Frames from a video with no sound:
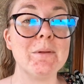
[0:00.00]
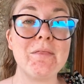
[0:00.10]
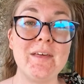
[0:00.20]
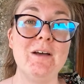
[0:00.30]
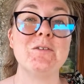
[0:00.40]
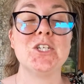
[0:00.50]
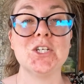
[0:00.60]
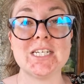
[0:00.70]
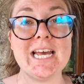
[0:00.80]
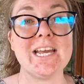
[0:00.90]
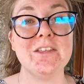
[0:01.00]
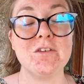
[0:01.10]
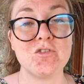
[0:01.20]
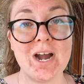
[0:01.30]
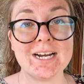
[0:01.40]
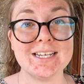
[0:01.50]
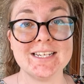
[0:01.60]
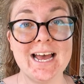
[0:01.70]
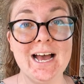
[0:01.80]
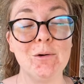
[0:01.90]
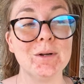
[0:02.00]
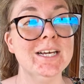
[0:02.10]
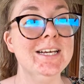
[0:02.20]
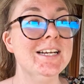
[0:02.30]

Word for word: but Theo's just taken the tractor down